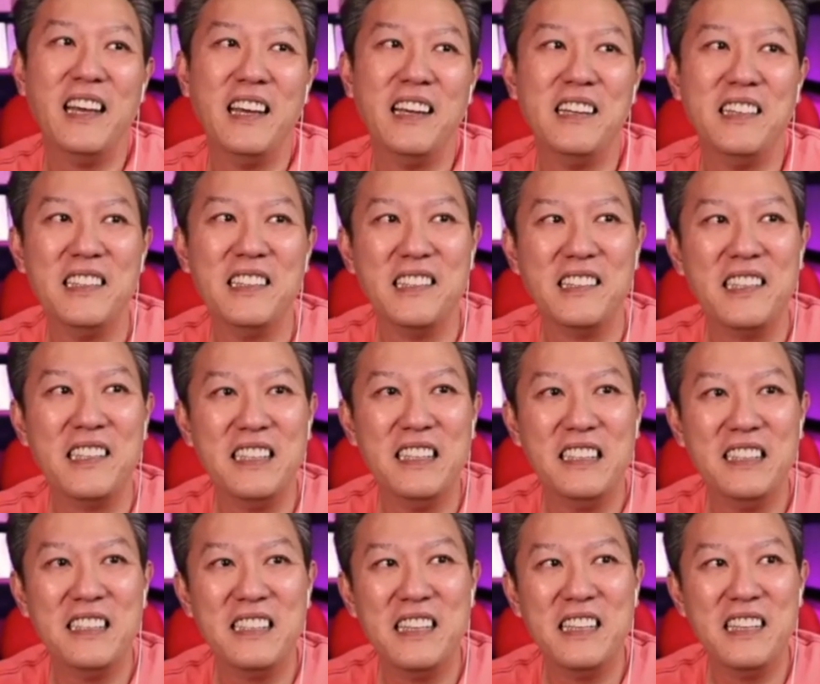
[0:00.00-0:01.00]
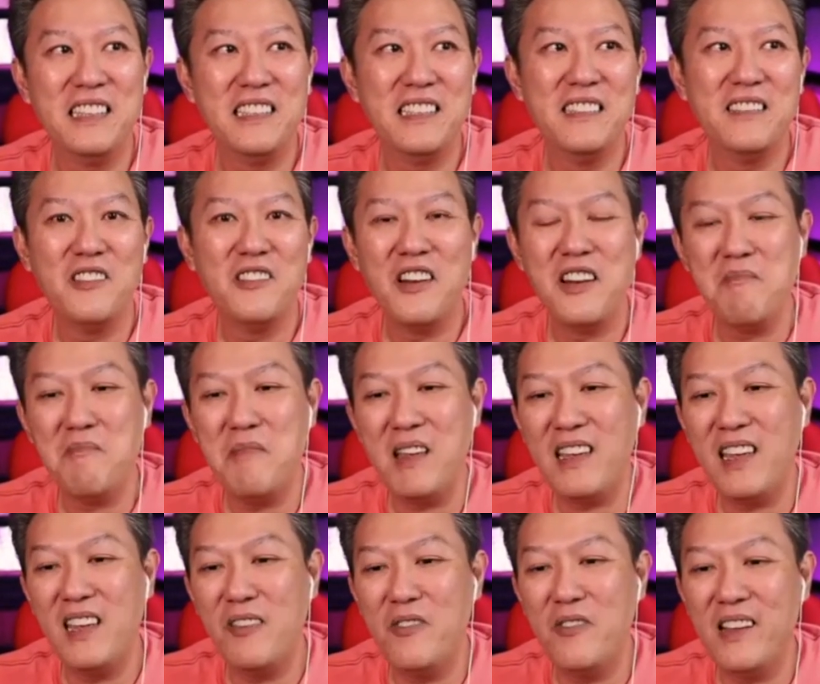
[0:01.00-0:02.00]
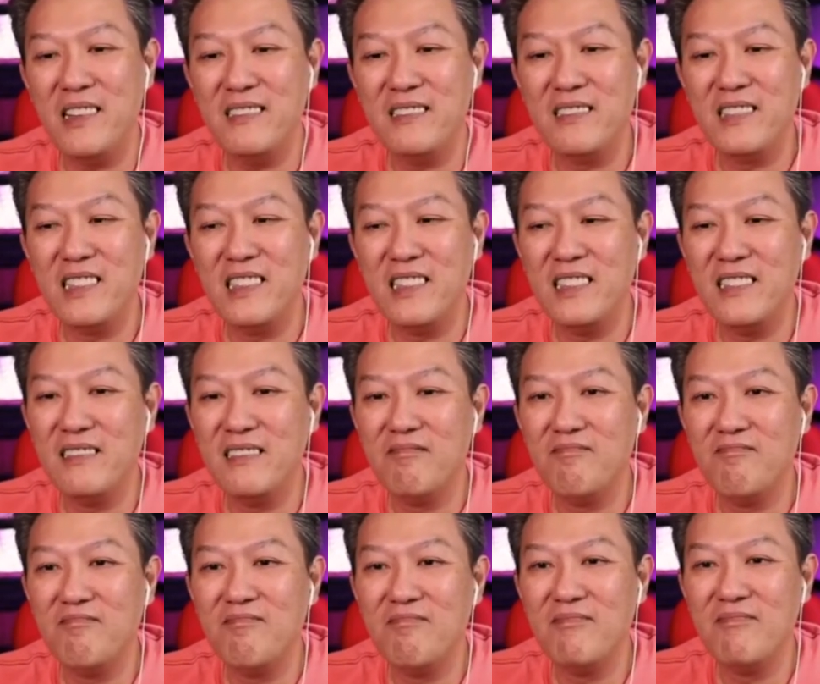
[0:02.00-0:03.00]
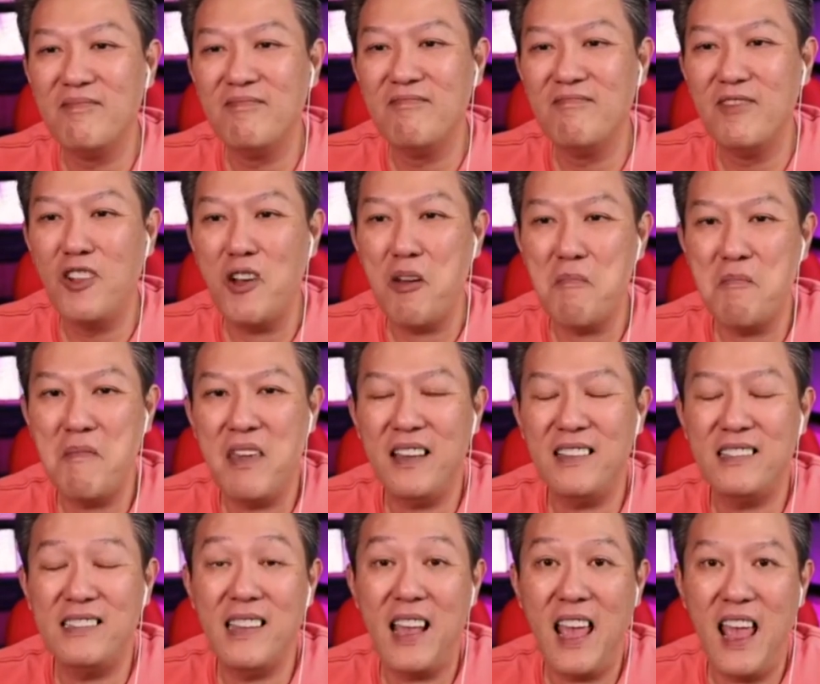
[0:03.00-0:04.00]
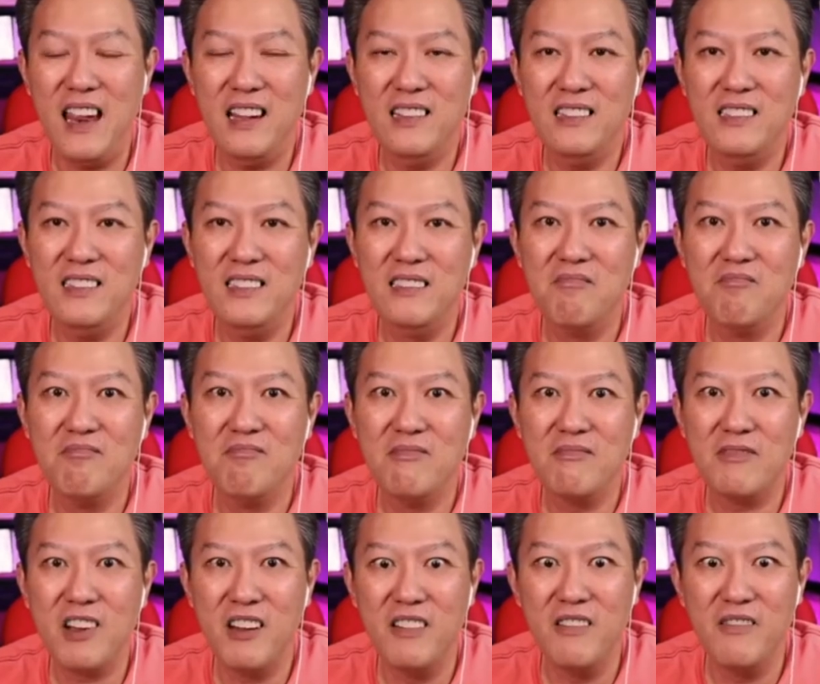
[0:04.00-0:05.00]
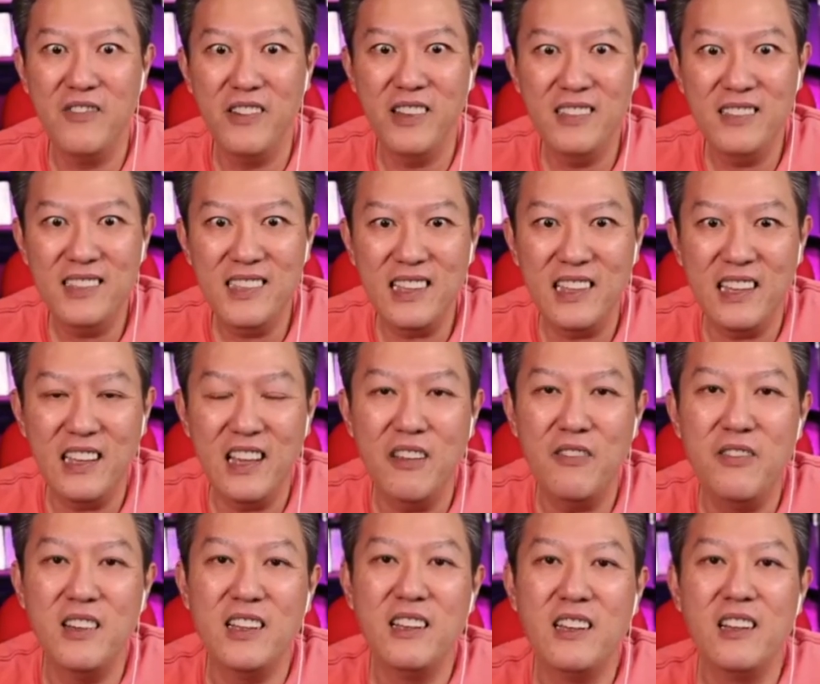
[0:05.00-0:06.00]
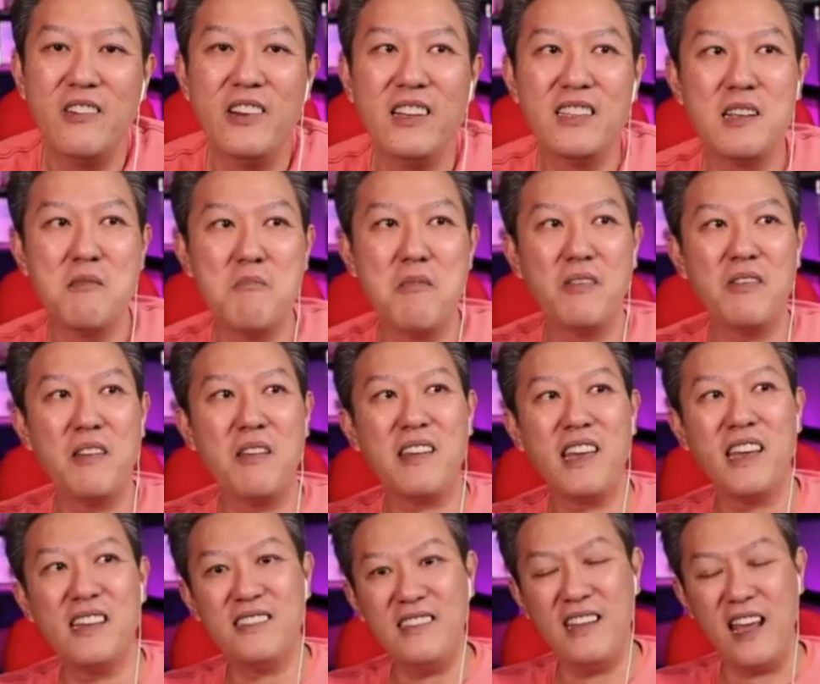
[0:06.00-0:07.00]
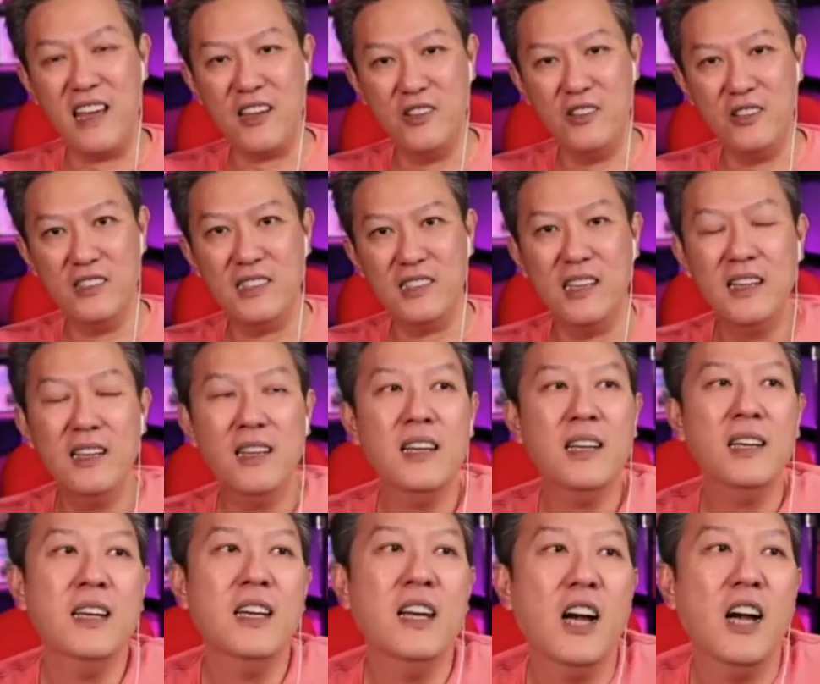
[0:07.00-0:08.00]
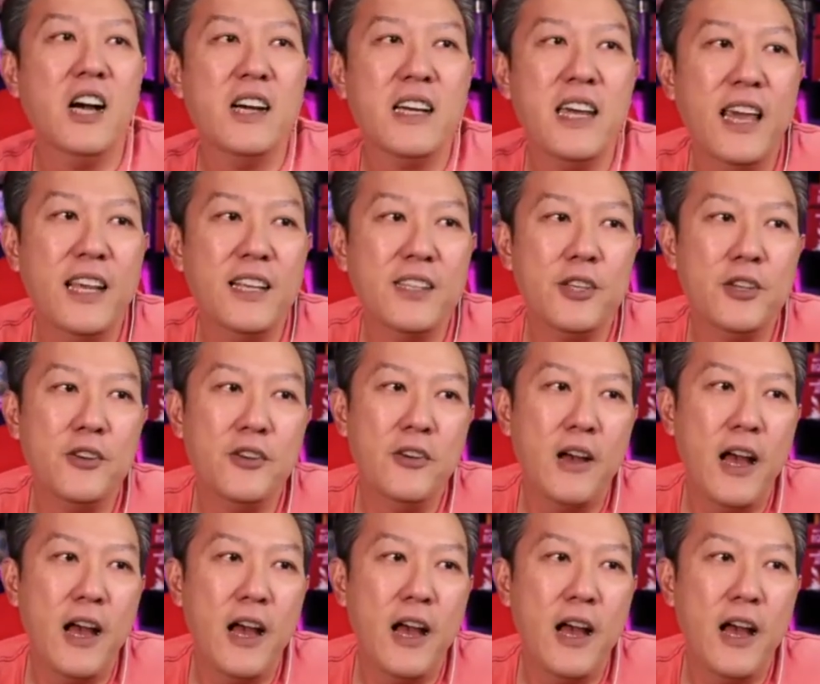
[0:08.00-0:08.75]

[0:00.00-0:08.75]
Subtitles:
certain things, right? Making what not make sense convincing even, right? Some of them gets that good. Okay, so